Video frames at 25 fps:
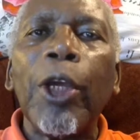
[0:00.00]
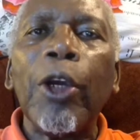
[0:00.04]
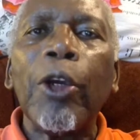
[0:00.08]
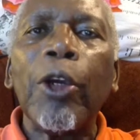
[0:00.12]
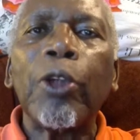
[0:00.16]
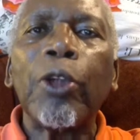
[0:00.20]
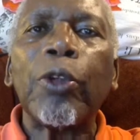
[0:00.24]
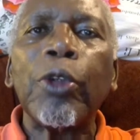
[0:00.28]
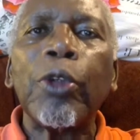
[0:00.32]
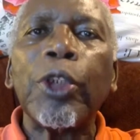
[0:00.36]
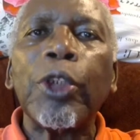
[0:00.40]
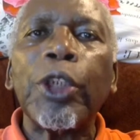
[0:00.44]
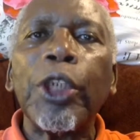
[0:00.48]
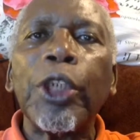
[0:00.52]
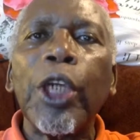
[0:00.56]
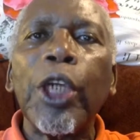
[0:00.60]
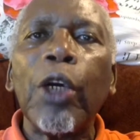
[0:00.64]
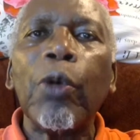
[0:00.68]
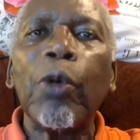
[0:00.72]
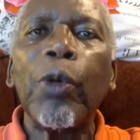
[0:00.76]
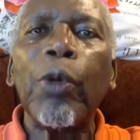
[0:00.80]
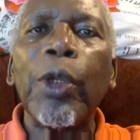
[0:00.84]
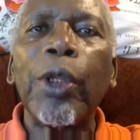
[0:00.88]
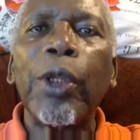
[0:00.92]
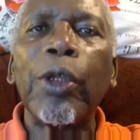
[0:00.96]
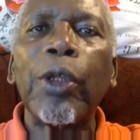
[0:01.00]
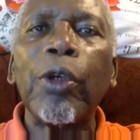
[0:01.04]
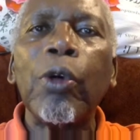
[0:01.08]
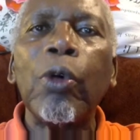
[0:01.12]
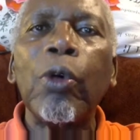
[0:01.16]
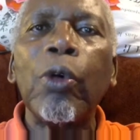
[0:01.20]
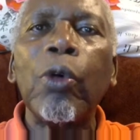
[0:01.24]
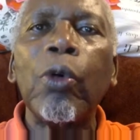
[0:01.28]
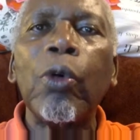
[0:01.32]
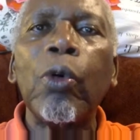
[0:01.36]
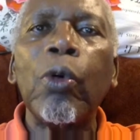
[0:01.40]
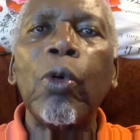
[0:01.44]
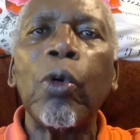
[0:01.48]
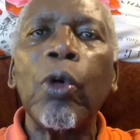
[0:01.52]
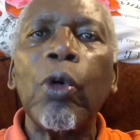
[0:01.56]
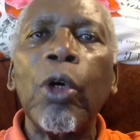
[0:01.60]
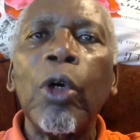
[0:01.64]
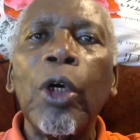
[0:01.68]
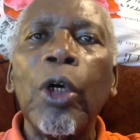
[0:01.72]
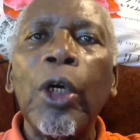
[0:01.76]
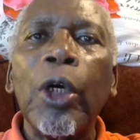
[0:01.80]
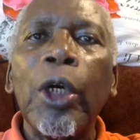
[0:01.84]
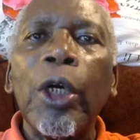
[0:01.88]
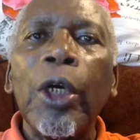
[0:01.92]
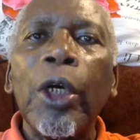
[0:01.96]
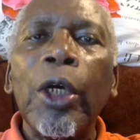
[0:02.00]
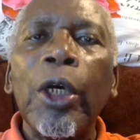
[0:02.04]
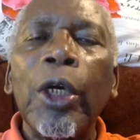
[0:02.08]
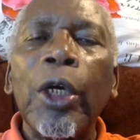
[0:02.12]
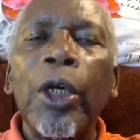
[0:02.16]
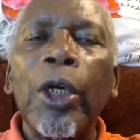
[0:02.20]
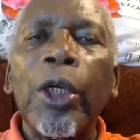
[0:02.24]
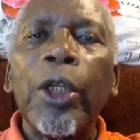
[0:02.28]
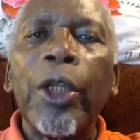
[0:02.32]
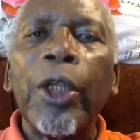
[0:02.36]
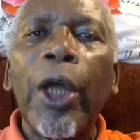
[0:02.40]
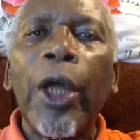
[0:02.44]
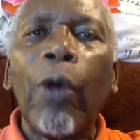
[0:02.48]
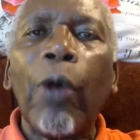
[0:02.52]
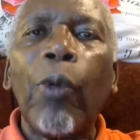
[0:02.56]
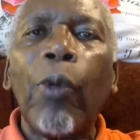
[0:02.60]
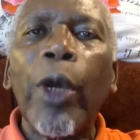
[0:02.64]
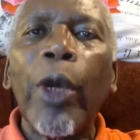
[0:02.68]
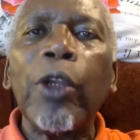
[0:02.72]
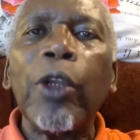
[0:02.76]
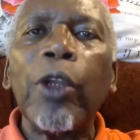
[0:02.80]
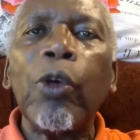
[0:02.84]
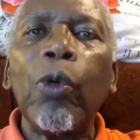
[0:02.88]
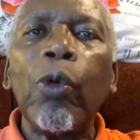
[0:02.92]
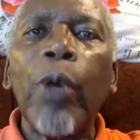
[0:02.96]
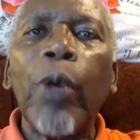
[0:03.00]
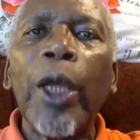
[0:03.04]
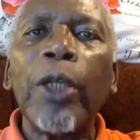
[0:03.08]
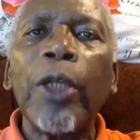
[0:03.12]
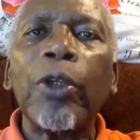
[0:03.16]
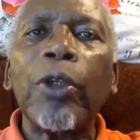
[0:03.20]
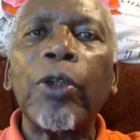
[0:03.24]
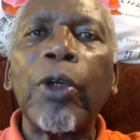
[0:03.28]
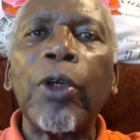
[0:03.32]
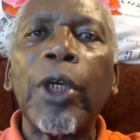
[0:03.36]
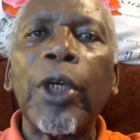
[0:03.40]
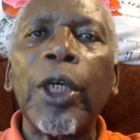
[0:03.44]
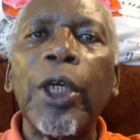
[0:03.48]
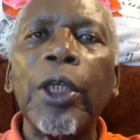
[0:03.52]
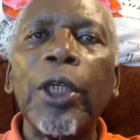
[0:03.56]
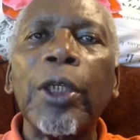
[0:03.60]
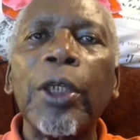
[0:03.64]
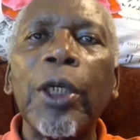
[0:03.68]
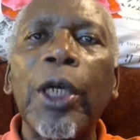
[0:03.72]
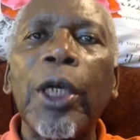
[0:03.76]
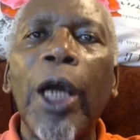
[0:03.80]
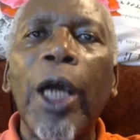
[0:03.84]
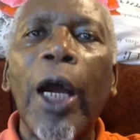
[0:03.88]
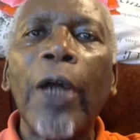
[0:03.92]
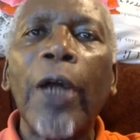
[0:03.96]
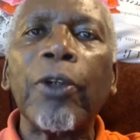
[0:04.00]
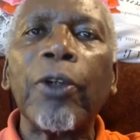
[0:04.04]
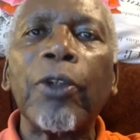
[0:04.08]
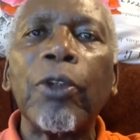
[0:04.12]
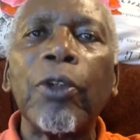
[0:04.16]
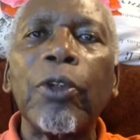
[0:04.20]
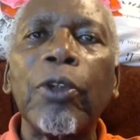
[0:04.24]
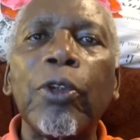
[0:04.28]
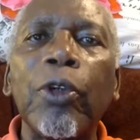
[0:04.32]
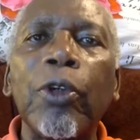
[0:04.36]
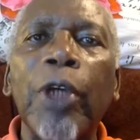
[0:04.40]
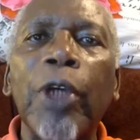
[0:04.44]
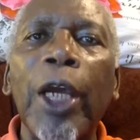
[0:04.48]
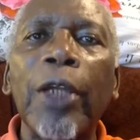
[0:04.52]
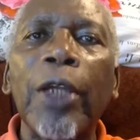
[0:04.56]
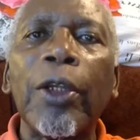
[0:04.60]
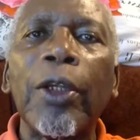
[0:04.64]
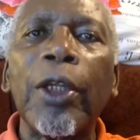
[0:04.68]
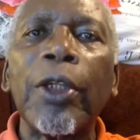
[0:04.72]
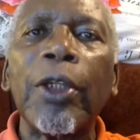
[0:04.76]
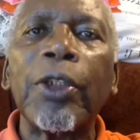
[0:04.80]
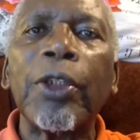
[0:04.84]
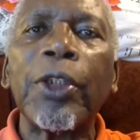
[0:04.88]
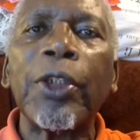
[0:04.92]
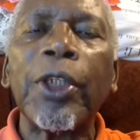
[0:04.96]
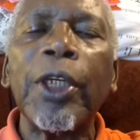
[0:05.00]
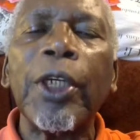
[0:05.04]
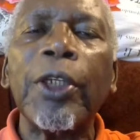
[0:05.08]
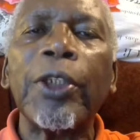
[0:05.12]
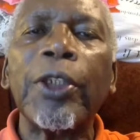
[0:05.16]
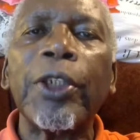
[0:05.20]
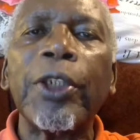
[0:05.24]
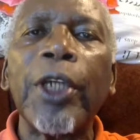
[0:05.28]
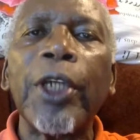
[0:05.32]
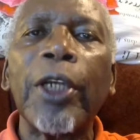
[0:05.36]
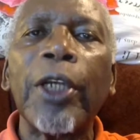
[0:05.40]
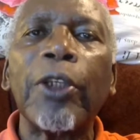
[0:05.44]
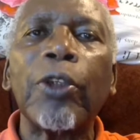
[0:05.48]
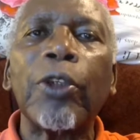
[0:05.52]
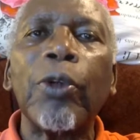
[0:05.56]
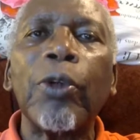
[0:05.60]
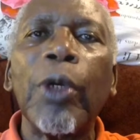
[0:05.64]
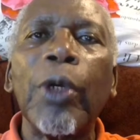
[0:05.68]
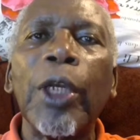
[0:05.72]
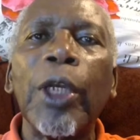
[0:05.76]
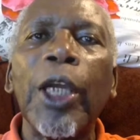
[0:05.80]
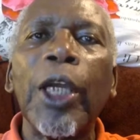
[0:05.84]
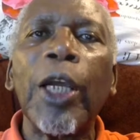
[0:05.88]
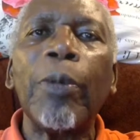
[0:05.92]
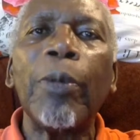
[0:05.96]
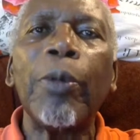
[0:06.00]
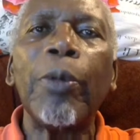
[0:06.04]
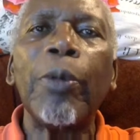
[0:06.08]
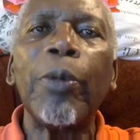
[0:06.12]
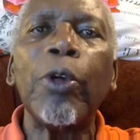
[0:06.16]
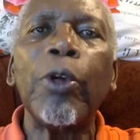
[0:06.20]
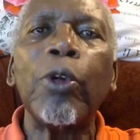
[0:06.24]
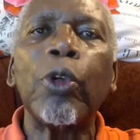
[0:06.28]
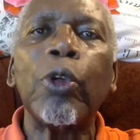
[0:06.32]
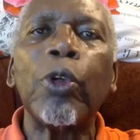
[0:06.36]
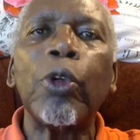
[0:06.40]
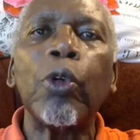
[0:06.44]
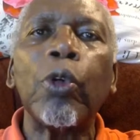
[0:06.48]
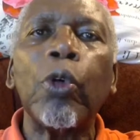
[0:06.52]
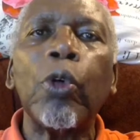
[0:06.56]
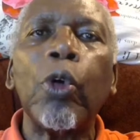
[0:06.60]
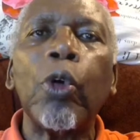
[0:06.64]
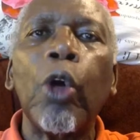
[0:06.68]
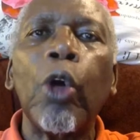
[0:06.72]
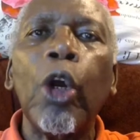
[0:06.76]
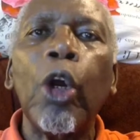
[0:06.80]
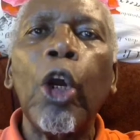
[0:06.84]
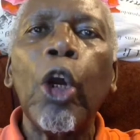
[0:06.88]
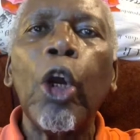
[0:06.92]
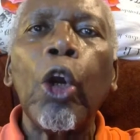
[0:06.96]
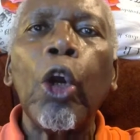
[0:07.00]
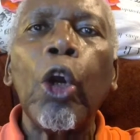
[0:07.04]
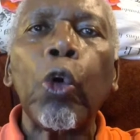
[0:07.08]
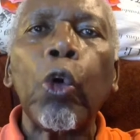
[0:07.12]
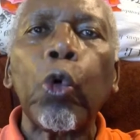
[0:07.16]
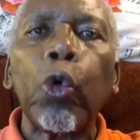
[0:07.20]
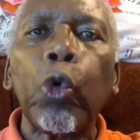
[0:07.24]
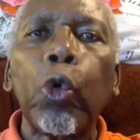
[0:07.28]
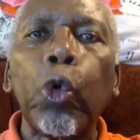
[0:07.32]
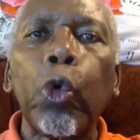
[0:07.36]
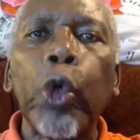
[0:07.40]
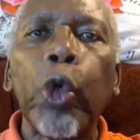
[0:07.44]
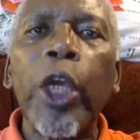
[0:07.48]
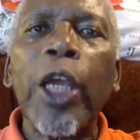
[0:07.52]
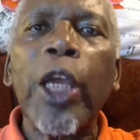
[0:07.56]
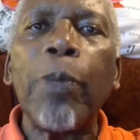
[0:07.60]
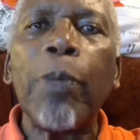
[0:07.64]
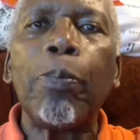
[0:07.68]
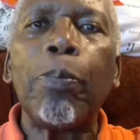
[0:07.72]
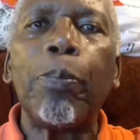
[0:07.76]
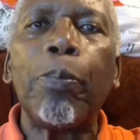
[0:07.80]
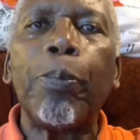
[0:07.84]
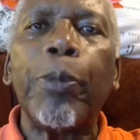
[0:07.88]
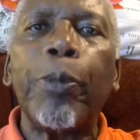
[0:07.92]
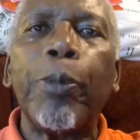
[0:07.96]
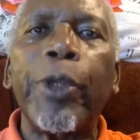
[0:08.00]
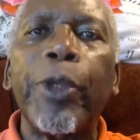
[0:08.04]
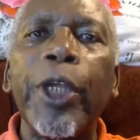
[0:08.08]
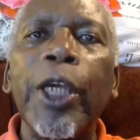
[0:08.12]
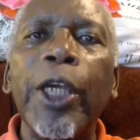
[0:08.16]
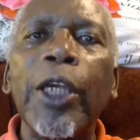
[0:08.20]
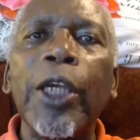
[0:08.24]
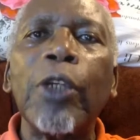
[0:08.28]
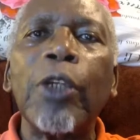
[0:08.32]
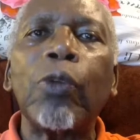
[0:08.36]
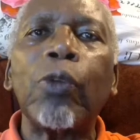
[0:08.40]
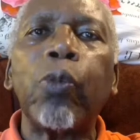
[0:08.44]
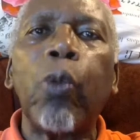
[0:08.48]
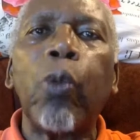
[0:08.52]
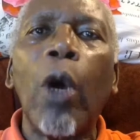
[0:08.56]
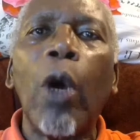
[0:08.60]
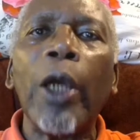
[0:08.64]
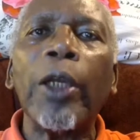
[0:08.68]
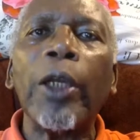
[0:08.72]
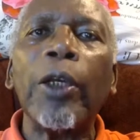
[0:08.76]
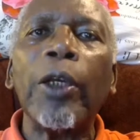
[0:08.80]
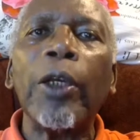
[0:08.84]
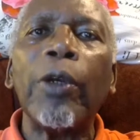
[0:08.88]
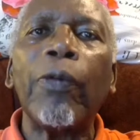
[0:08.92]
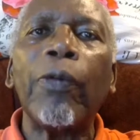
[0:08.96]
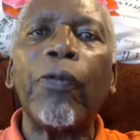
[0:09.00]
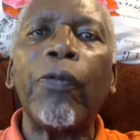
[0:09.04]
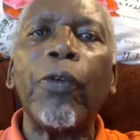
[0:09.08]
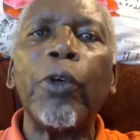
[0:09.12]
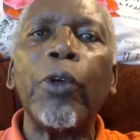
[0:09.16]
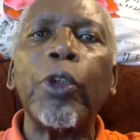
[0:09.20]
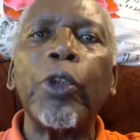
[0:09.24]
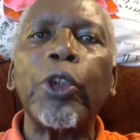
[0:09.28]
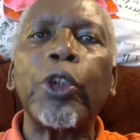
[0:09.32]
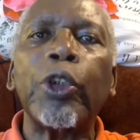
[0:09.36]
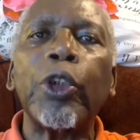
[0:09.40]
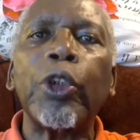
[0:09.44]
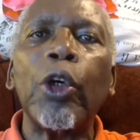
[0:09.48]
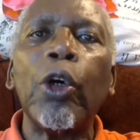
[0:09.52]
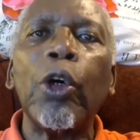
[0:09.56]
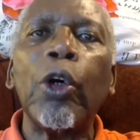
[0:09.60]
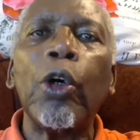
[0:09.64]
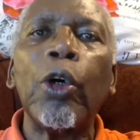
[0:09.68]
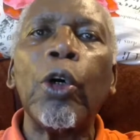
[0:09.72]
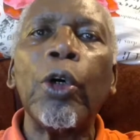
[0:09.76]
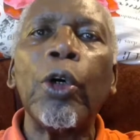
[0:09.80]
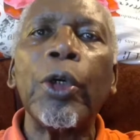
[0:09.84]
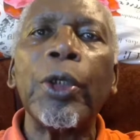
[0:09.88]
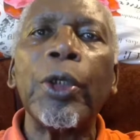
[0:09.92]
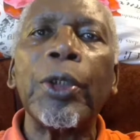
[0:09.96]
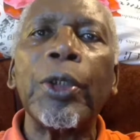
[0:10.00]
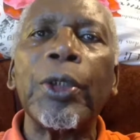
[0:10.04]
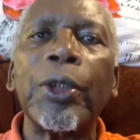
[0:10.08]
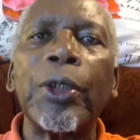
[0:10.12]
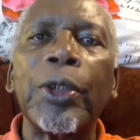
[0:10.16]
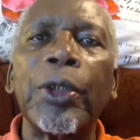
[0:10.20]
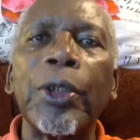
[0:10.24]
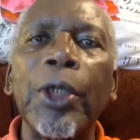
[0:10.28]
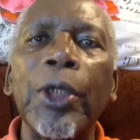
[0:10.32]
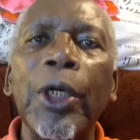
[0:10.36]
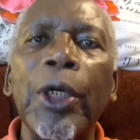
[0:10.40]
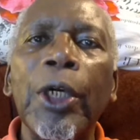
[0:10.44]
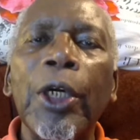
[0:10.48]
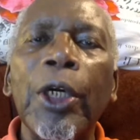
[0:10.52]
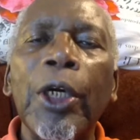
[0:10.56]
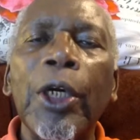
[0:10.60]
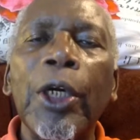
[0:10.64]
And I'm here to share with you that when you went to kindergarten to get the skill set to enable you to reap these wonderful joys,